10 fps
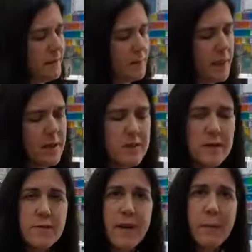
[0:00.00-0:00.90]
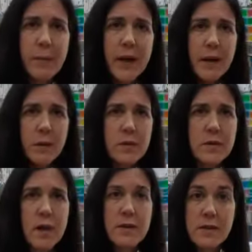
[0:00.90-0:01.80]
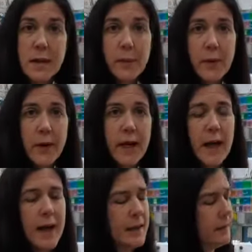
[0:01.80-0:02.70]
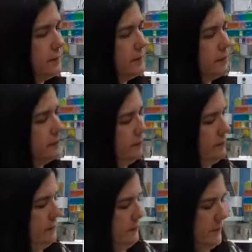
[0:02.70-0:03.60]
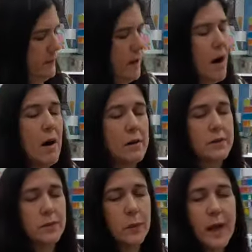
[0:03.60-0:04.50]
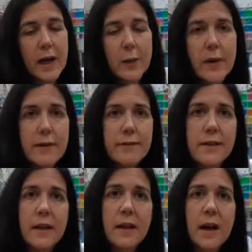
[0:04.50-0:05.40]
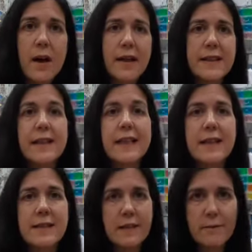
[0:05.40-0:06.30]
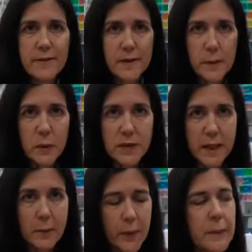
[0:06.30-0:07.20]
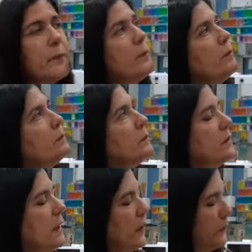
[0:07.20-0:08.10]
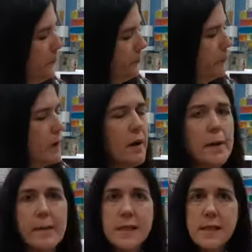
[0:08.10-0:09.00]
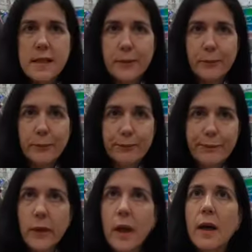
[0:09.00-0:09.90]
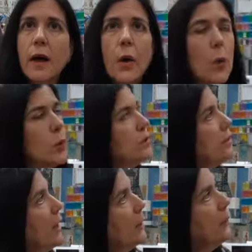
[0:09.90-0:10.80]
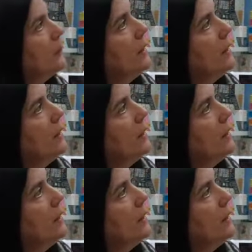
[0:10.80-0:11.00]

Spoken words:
because this fabric was so slippery and hard to work with, I didn't need an invisible zip, so I omitted it. Also,